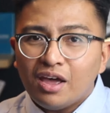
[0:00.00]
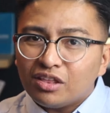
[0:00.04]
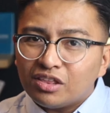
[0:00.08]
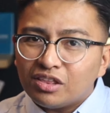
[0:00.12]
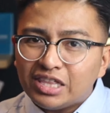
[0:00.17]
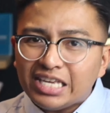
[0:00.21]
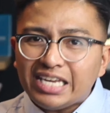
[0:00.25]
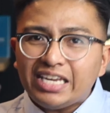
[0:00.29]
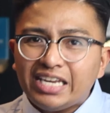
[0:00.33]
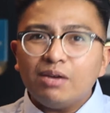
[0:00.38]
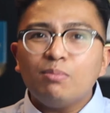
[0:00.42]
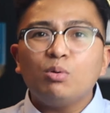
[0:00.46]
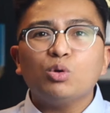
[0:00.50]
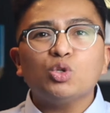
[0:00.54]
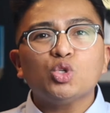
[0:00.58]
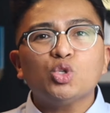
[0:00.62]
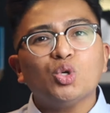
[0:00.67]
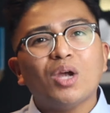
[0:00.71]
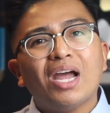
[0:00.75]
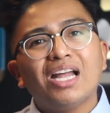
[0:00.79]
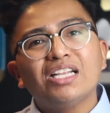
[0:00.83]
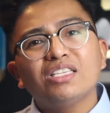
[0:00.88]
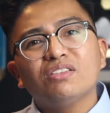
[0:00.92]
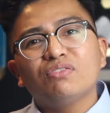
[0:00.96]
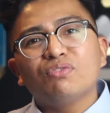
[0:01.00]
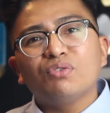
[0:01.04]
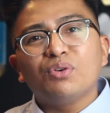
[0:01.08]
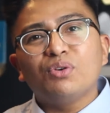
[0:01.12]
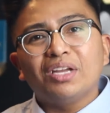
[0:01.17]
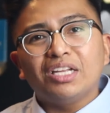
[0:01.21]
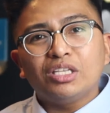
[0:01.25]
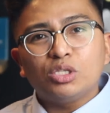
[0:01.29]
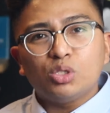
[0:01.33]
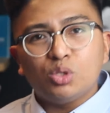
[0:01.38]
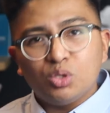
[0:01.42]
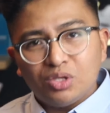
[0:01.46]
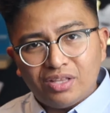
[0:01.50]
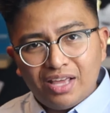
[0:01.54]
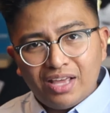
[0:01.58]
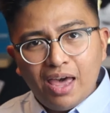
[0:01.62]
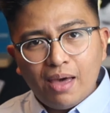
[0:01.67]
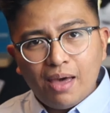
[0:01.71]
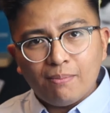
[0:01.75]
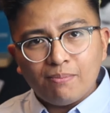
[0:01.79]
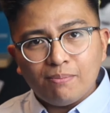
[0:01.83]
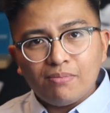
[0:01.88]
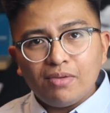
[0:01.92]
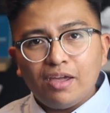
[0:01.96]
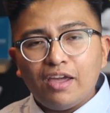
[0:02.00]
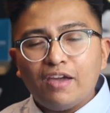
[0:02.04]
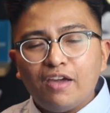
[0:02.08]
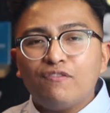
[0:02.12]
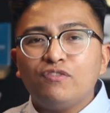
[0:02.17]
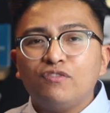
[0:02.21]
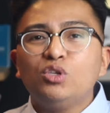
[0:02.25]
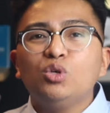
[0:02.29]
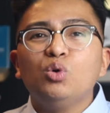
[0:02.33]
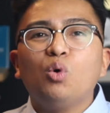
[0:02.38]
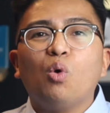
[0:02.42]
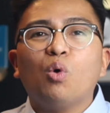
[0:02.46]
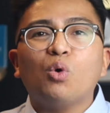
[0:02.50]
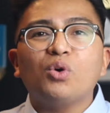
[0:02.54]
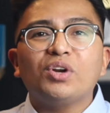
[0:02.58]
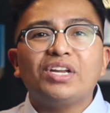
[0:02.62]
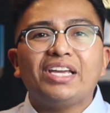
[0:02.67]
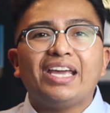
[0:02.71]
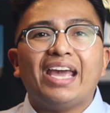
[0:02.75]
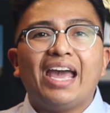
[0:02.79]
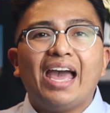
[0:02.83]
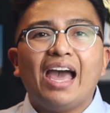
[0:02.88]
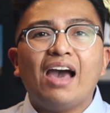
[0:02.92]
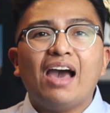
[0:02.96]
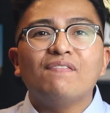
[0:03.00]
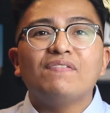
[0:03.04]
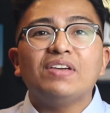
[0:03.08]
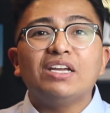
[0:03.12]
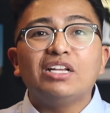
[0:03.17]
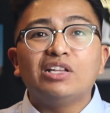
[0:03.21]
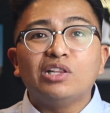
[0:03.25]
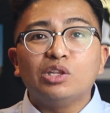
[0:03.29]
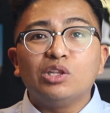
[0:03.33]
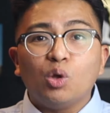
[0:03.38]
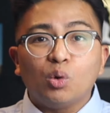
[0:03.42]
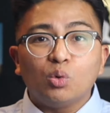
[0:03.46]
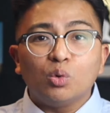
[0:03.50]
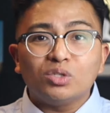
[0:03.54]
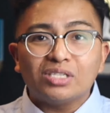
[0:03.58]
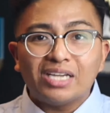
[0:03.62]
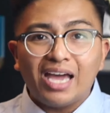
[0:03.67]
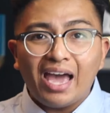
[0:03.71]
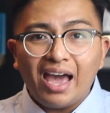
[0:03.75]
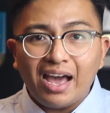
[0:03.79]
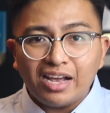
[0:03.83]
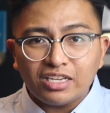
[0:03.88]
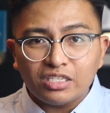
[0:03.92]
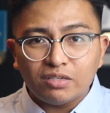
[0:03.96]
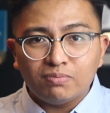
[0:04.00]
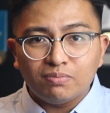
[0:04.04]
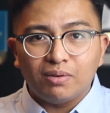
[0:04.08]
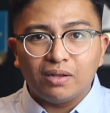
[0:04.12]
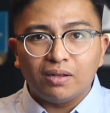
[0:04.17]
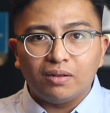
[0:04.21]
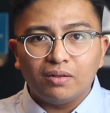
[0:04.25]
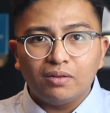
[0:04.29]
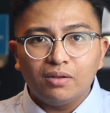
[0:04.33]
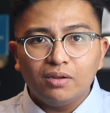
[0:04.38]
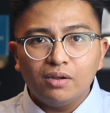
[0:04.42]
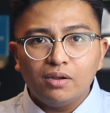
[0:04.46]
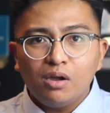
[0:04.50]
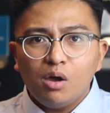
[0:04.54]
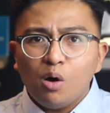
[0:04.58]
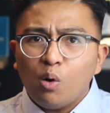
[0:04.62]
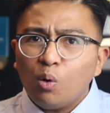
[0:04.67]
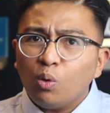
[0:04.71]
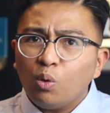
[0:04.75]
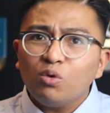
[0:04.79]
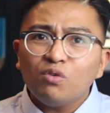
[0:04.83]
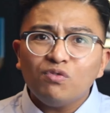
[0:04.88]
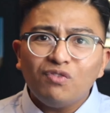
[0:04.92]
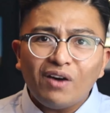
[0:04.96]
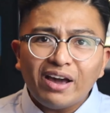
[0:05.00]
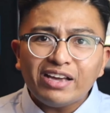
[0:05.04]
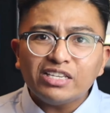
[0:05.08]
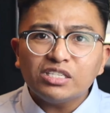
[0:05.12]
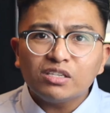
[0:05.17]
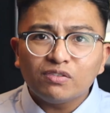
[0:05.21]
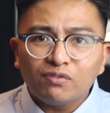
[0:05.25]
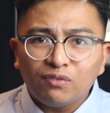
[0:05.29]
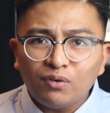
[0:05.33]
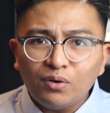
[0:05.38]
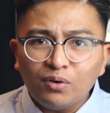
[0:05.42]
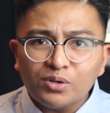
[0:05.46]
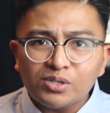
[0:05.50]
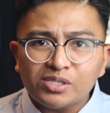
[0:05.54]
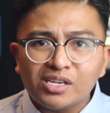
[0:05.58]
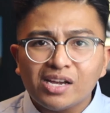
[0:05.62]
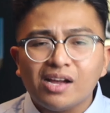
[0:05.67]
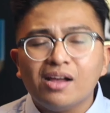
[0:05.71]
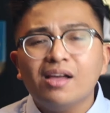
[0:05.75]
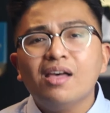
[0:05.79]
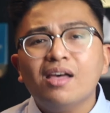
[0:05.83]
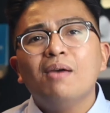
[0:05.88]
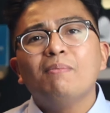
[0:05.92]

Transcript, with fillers: think about transferring it to them if you already have a low tax bill or vice versa.